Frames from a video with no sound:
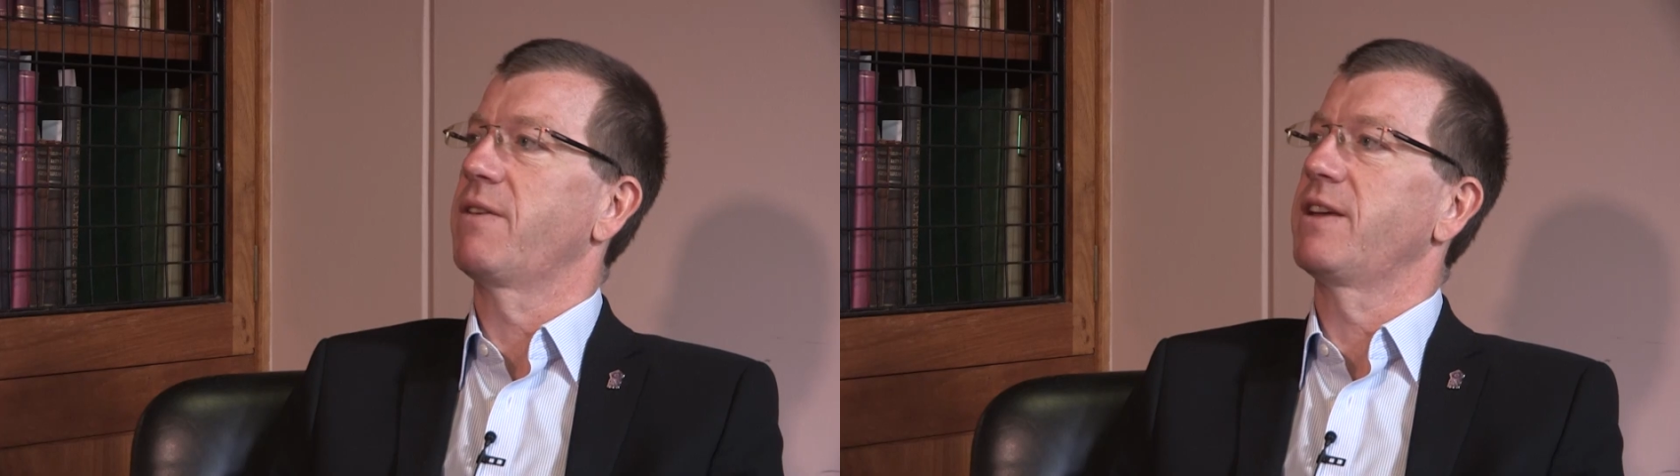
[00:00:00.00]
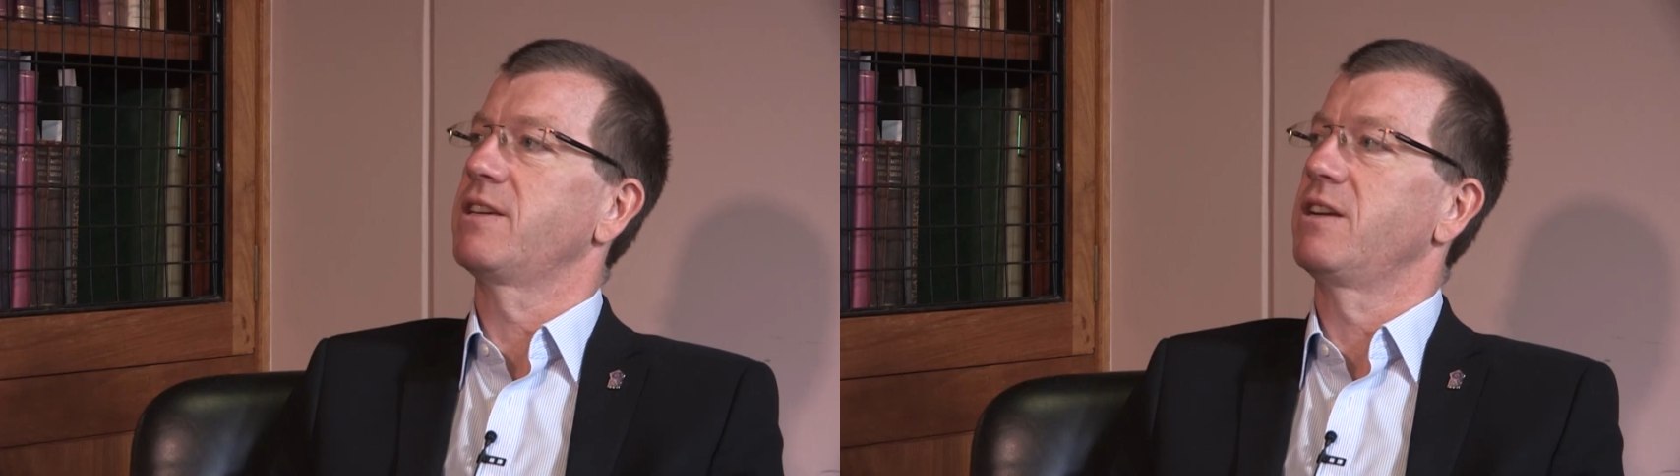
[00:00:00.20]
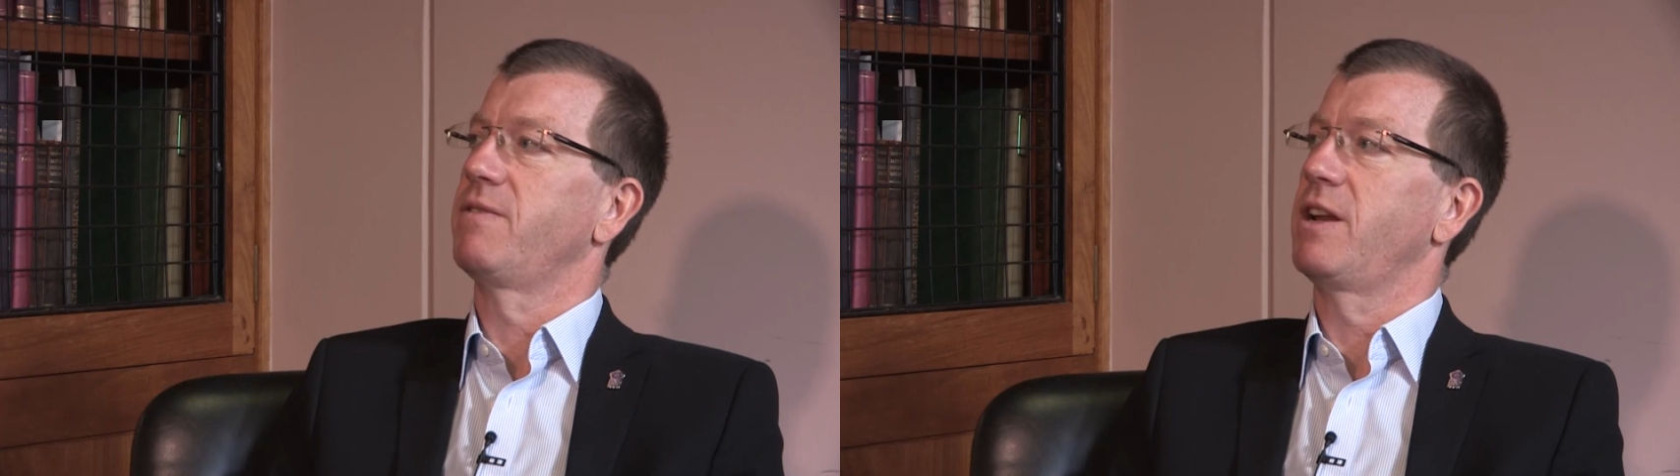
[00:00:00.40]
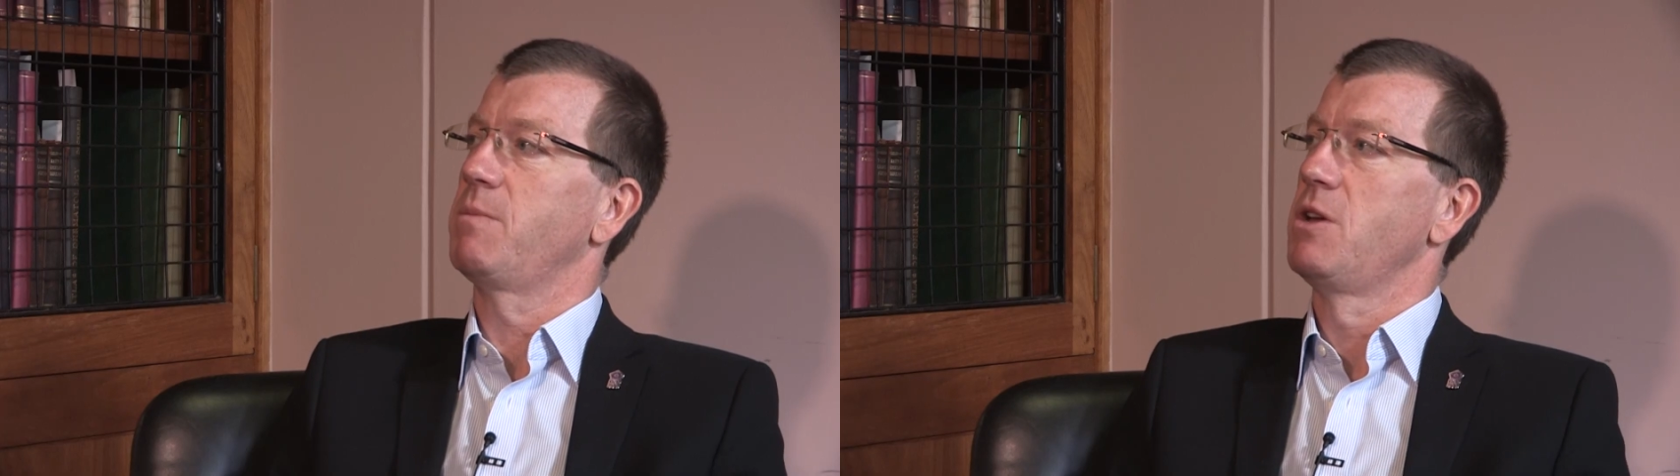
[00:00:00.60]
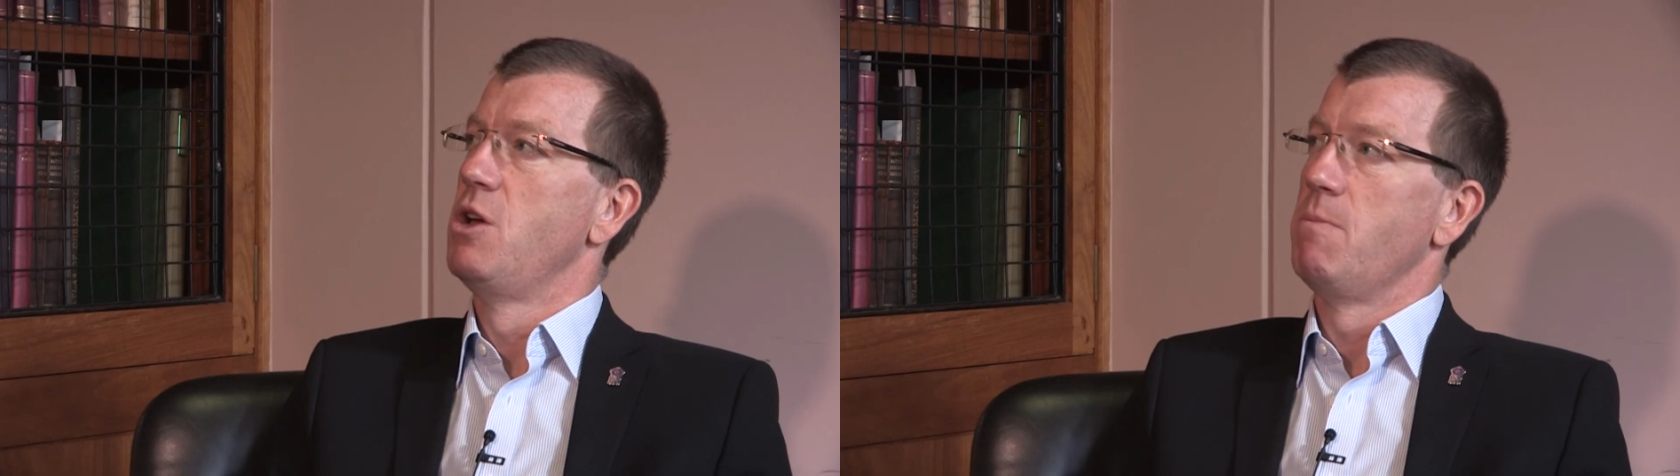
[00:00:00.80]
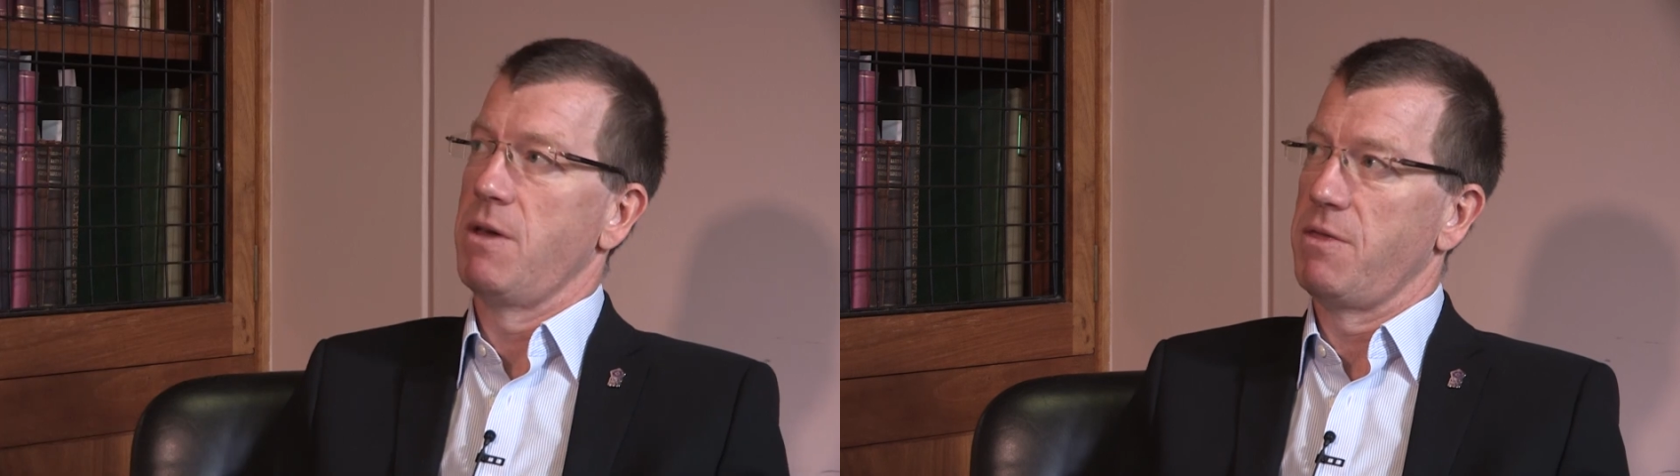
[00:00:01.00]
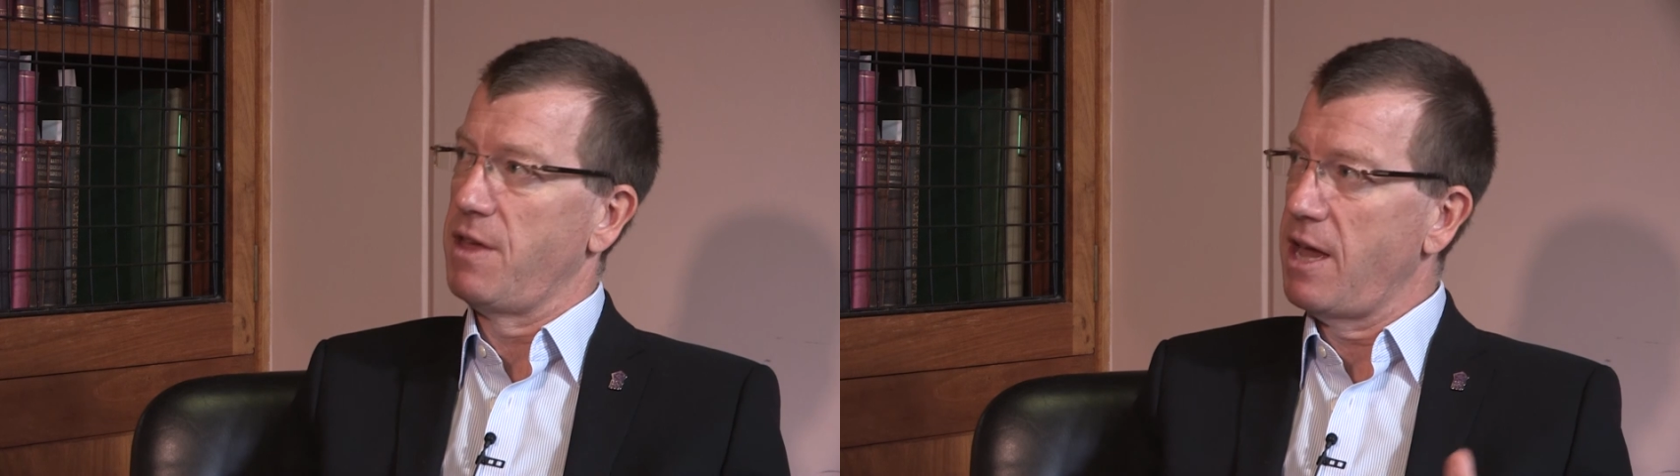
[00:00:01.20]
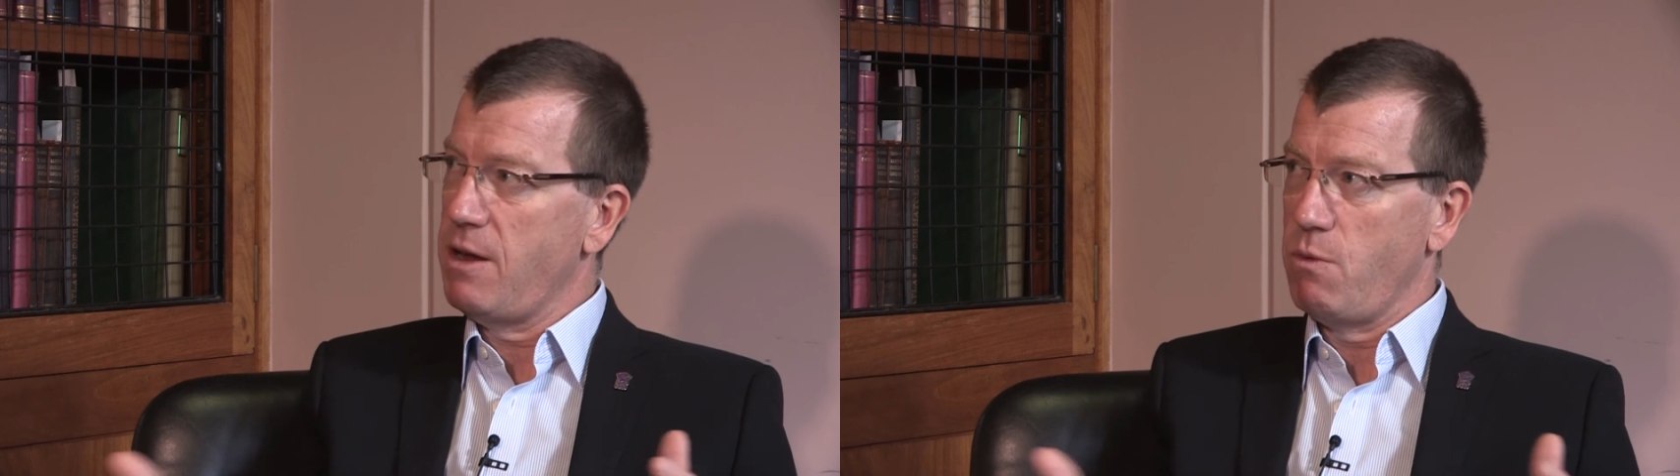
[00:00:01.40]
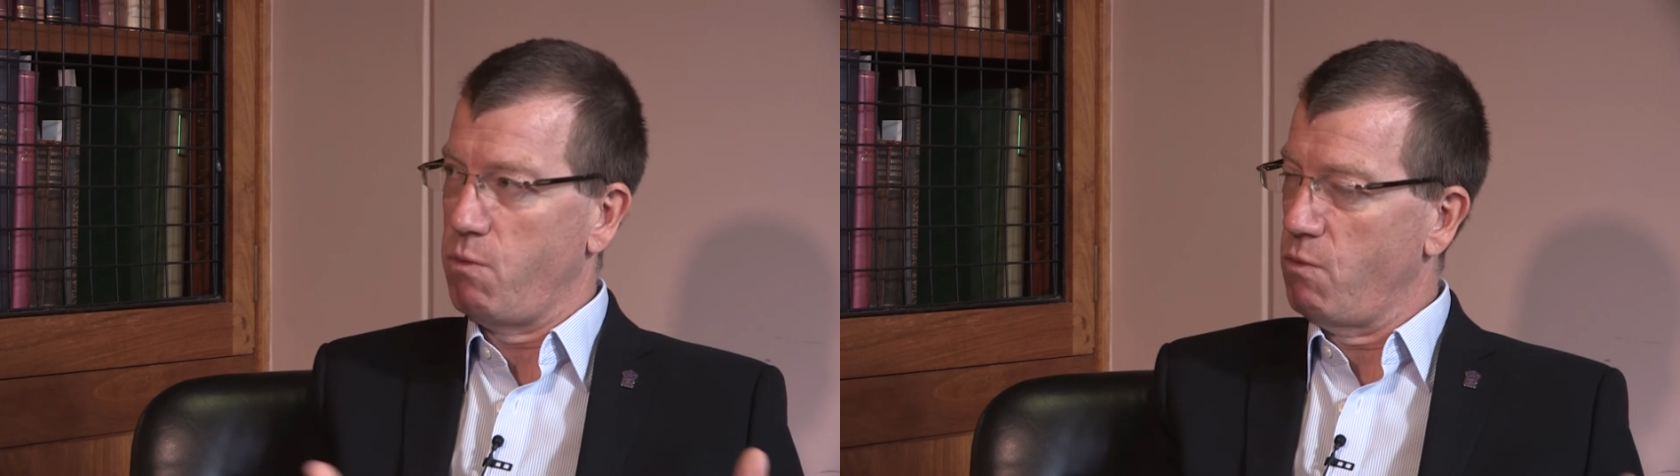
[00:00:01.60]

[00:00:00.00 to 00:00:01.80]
how that's going to develop, but they